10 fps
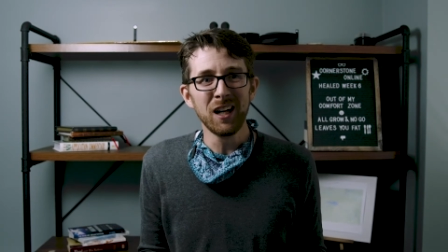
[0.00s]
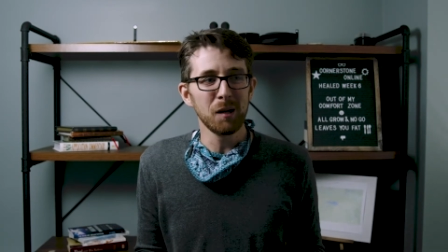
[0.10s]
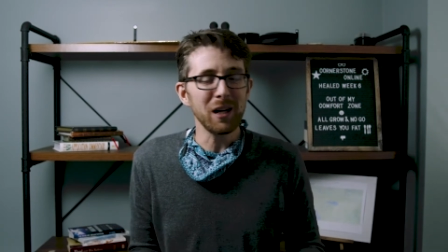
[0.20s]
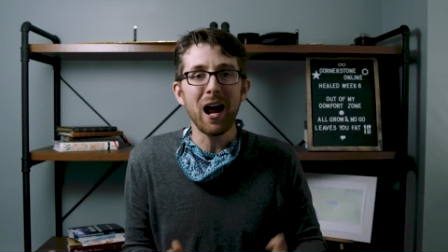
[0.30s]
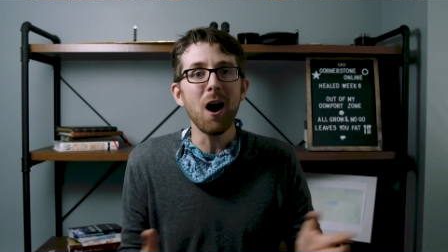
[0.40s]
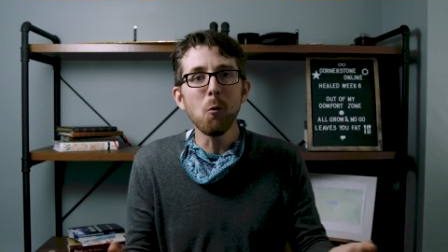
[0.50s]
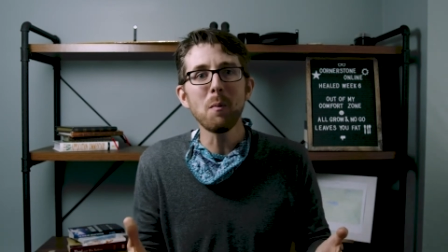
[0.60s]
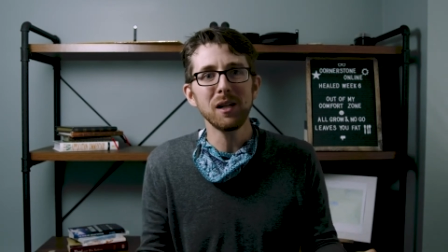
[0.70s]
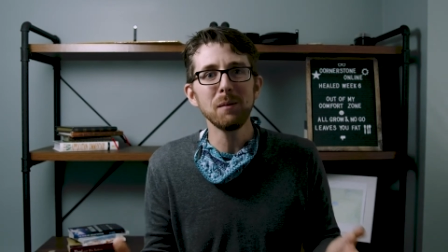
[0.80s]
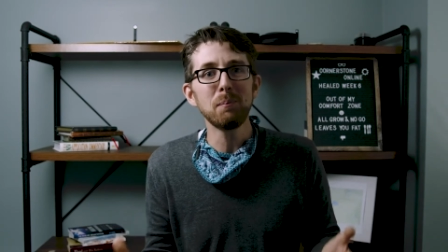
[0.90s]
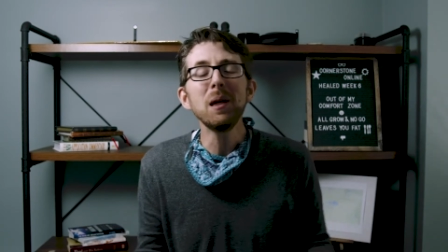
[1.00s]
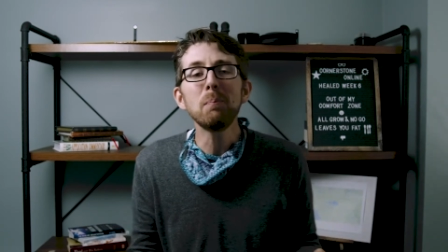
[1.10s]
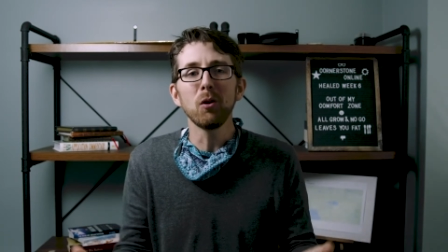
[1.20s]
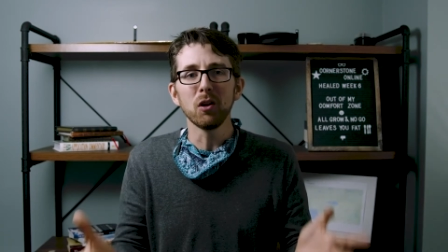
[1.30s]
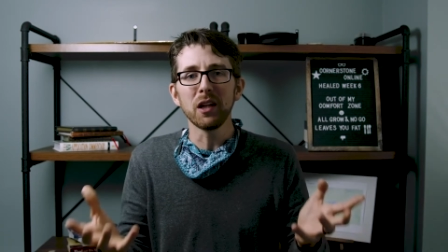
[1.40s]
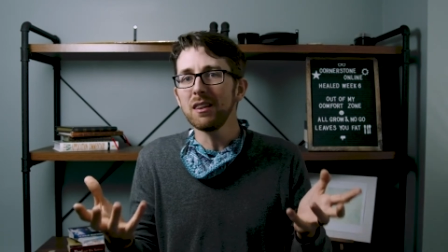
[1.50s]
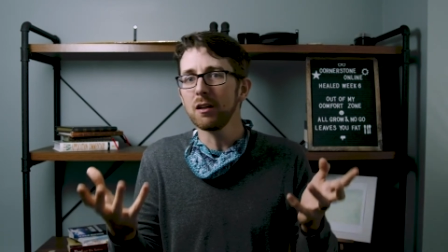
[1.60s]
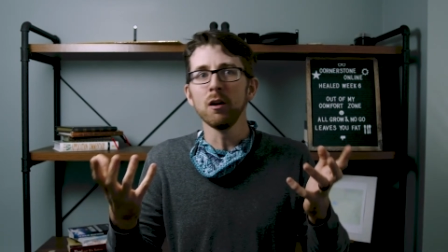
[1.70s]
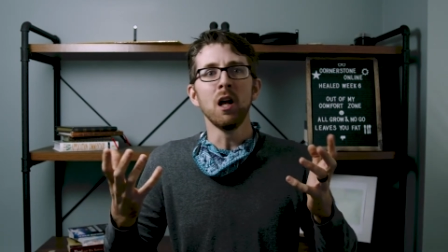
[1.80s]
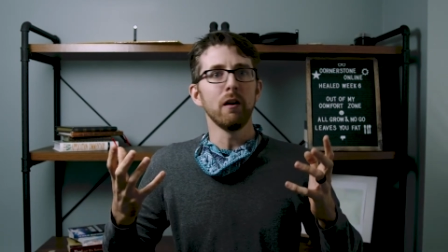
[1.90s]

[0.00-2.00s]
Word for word: I mean, how many people in their